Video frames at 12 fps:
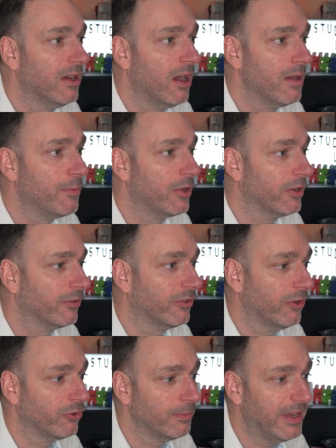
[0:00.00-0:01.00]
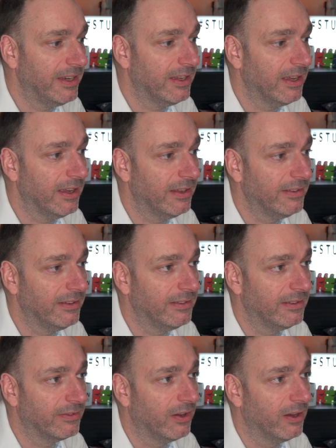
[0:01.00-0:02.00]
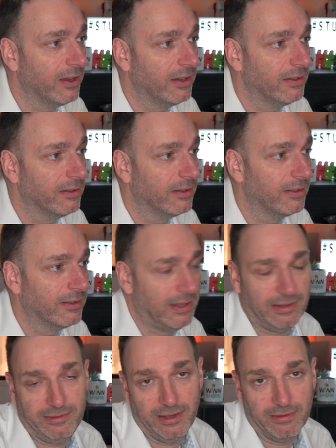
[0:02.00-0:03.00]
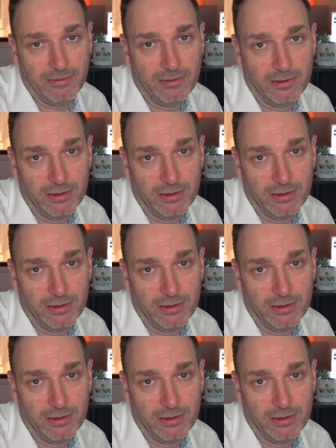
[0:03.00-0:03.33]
I put it on social media, it's easy to find, that's it.